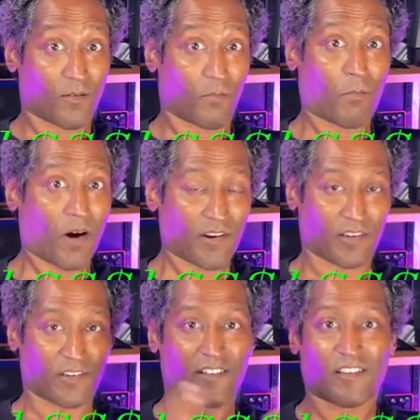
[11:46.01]
money.
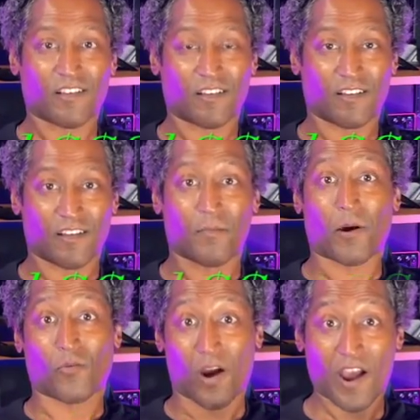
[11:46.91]
Am I
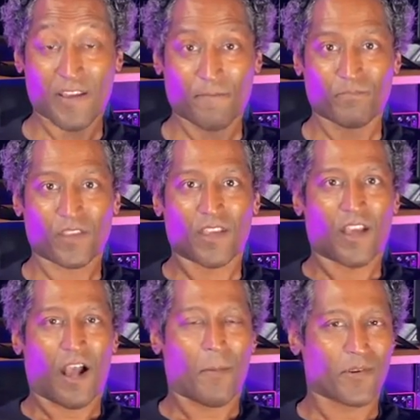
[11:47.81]
right?
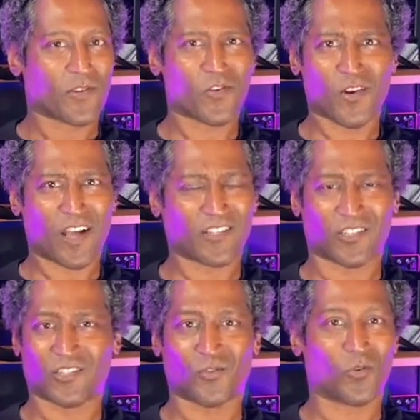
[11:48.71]
I mean, you're not
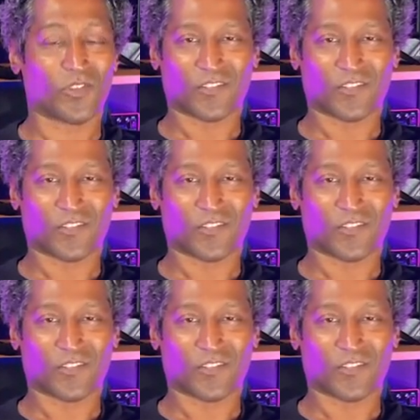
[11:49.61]
just doing this